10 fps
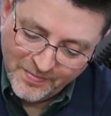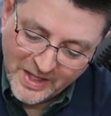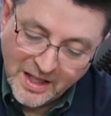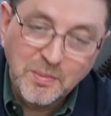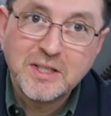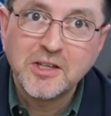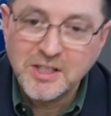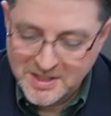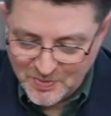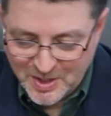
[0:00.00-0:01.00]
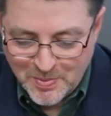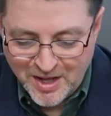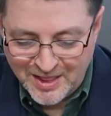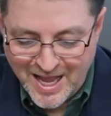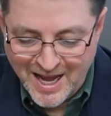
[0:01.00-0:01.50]
Yeah, let me tell you something
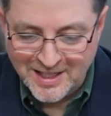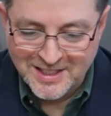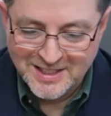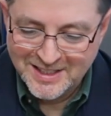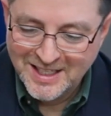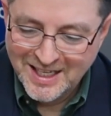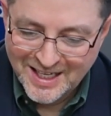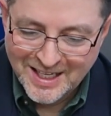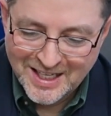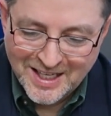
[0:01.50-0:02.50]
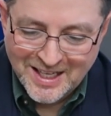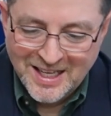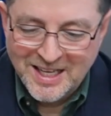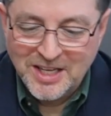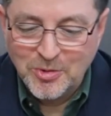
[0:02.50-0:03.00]
about Lance.
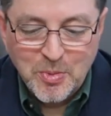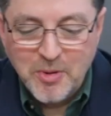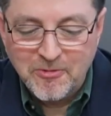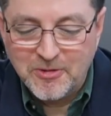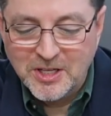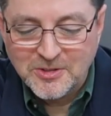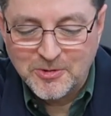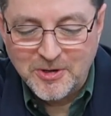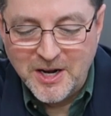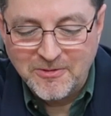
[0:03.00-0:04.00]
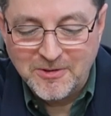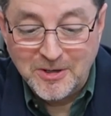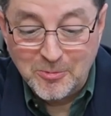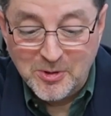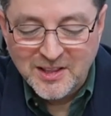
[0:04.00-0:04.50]
We've been friends forever,
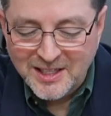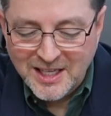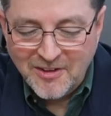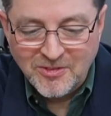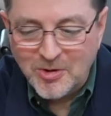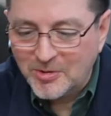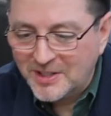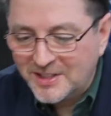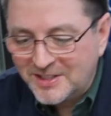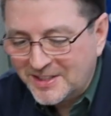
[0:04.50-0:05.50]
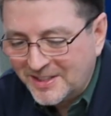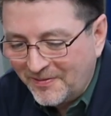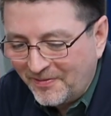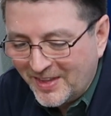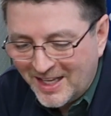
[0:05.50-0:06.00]
and one thing I've noticed,
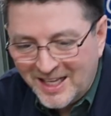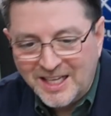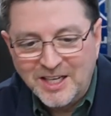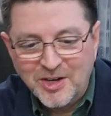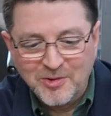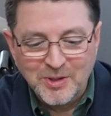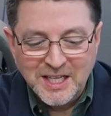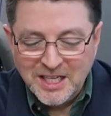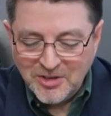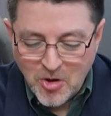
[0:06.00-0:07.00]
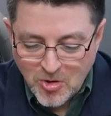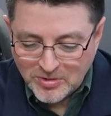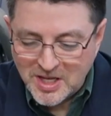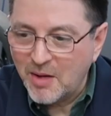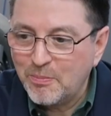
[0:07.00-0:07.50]
when he
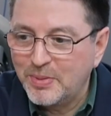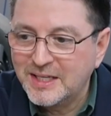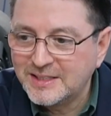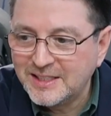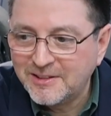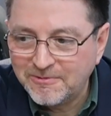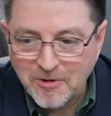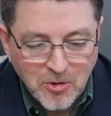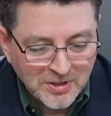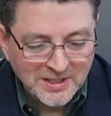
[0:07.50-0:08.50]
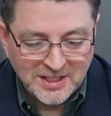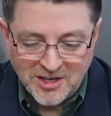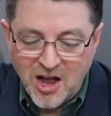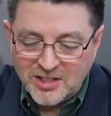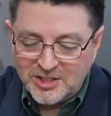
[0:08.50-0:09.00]
knows I'm busy and focused and
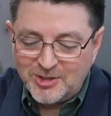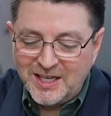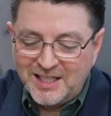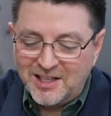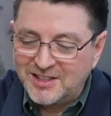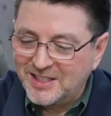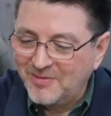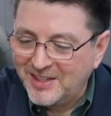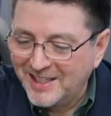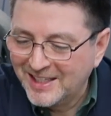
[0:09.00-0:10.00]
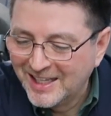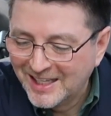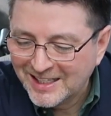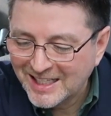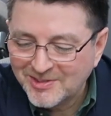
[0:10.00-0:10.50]
concentrating on something,
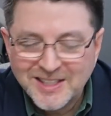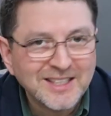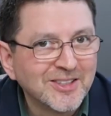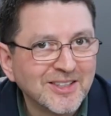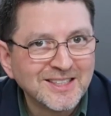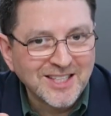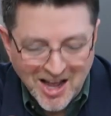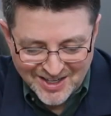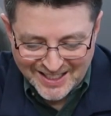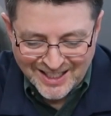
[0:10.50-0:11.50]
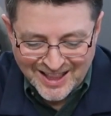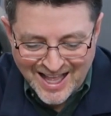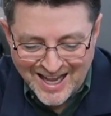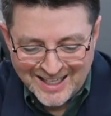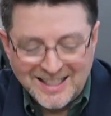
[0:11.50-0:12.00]
that's when he starts talking a
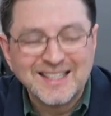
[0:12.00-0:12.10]
lot.